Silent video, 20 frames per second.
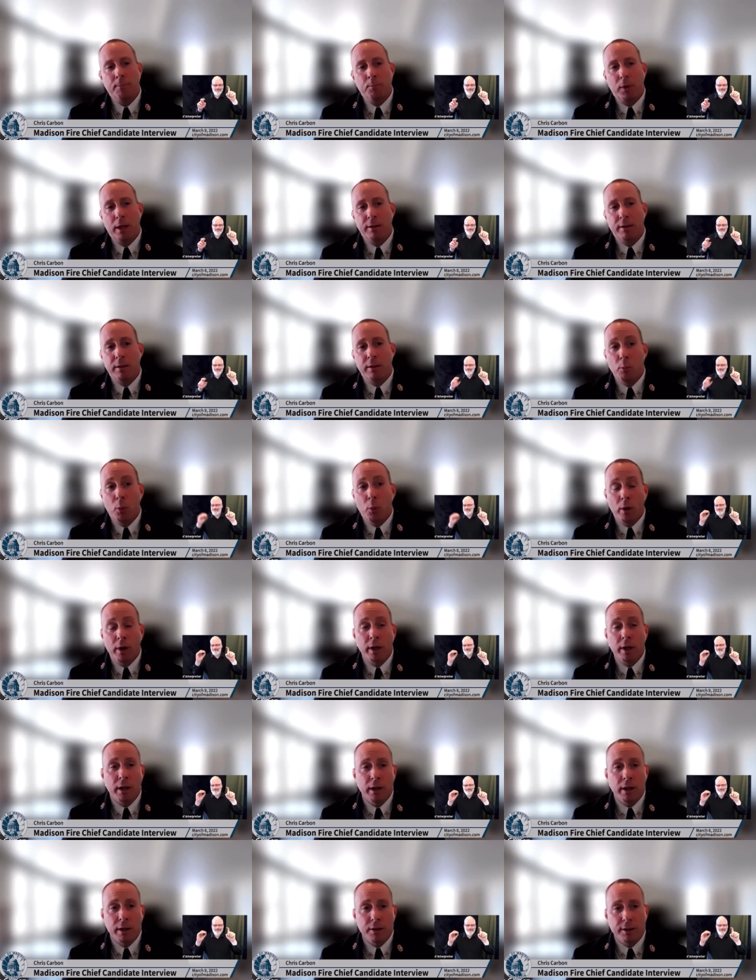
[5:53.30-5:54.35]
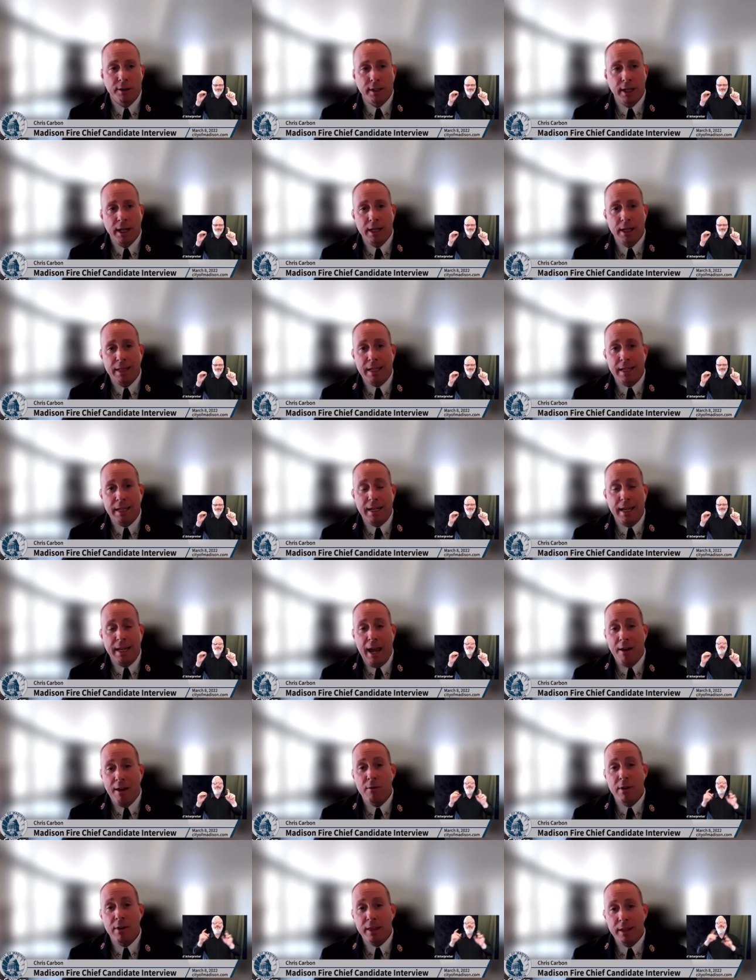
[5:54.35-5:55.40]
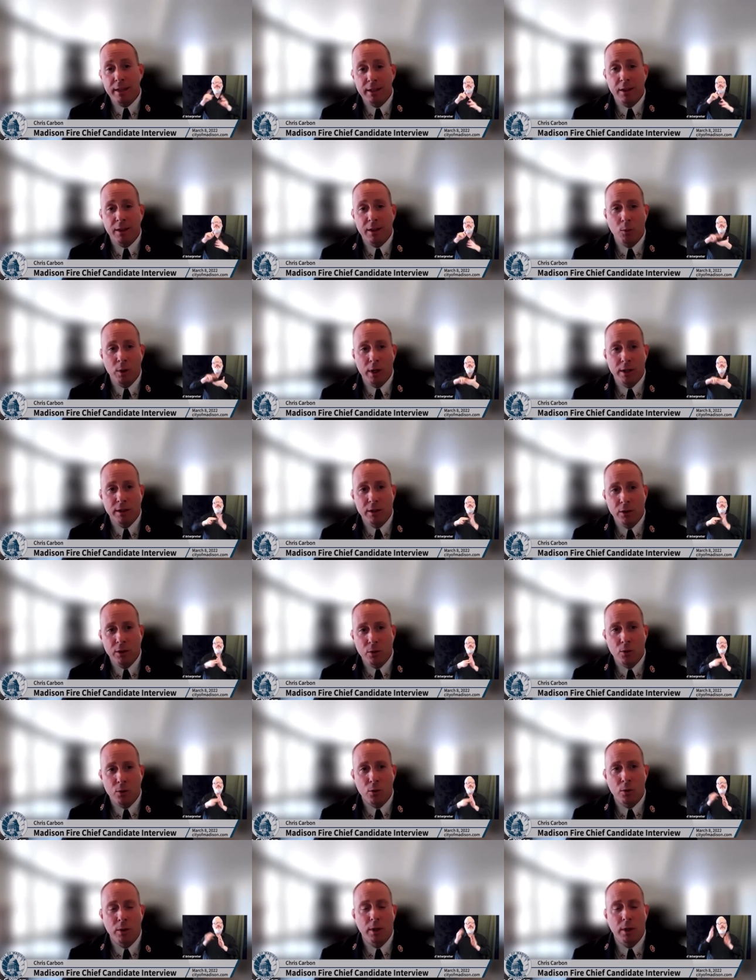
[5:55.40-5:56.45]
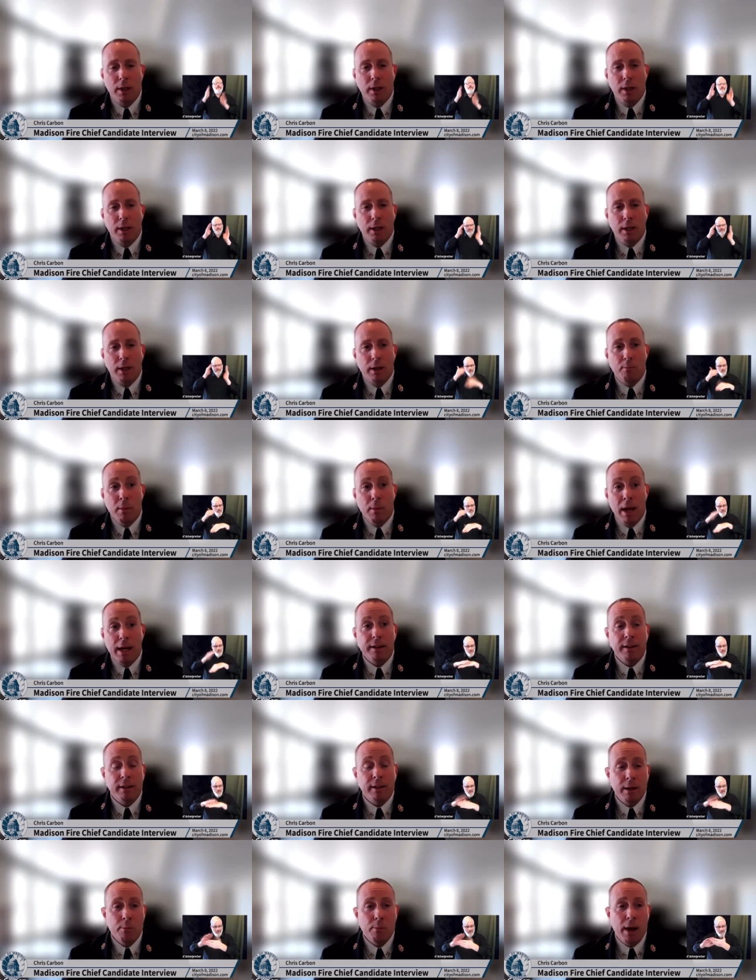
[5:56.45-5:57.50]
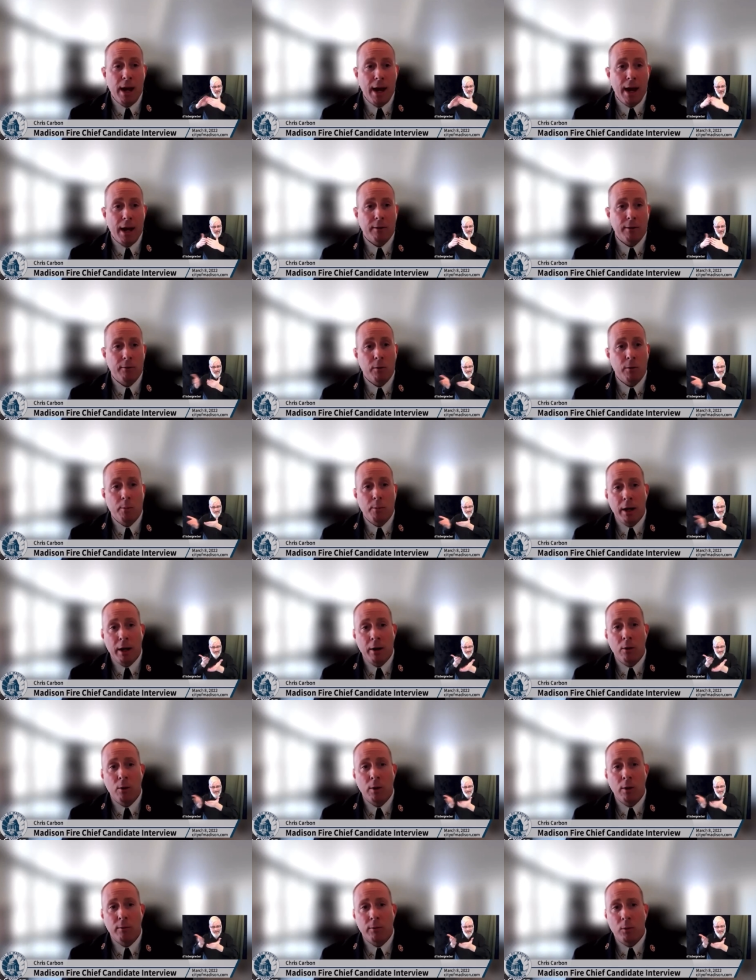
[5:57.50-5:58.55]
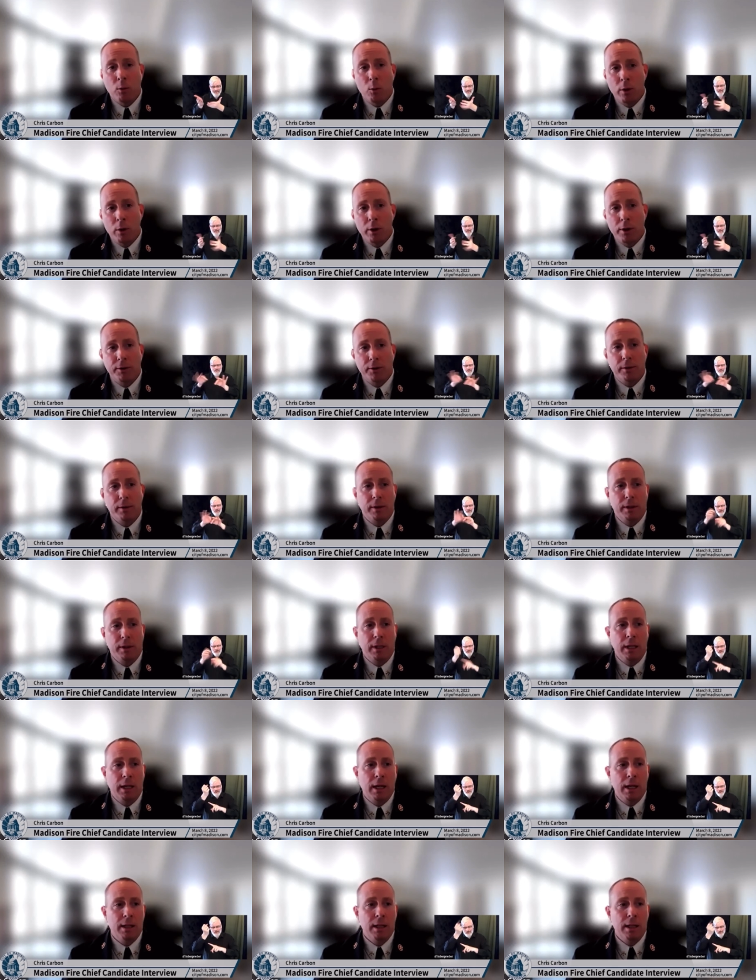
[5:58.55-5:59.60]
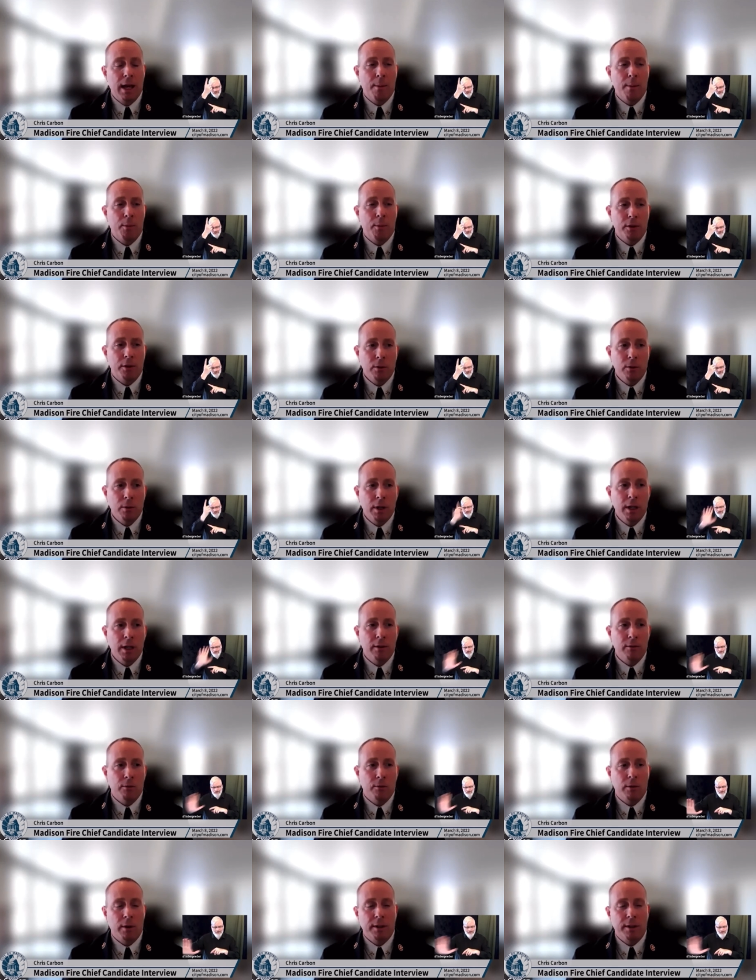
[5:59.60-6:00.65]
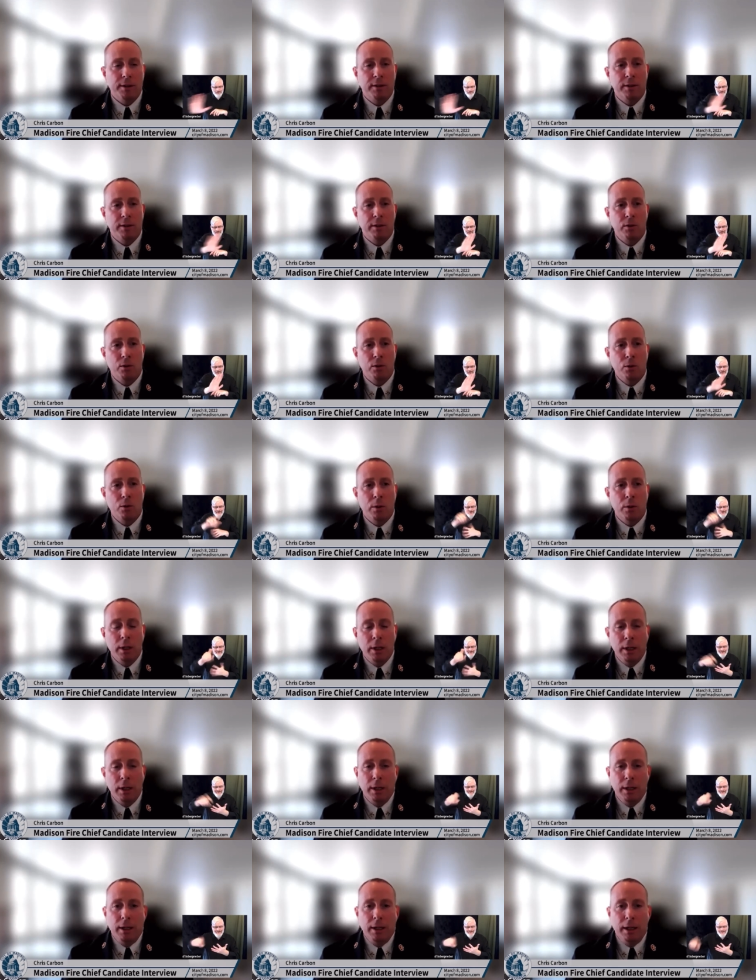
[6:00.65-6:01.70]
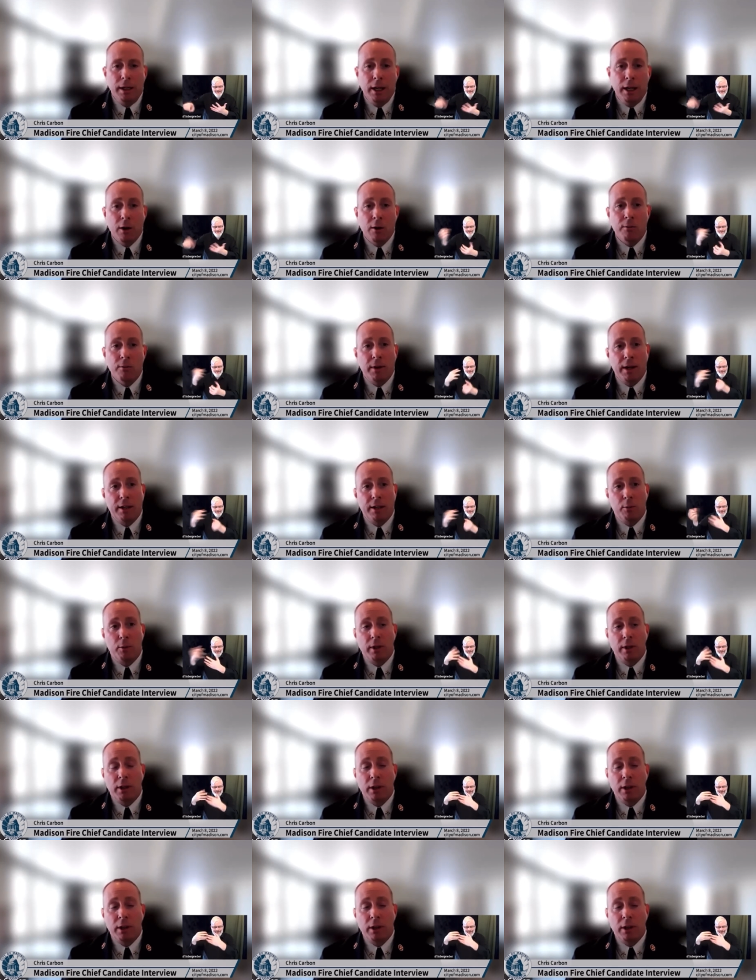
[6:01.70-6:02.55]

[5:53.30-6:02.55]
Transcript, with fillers: It's important to understand that everything that we do uh, makes an impact for better or for worse. And the opportunities for us to interface with the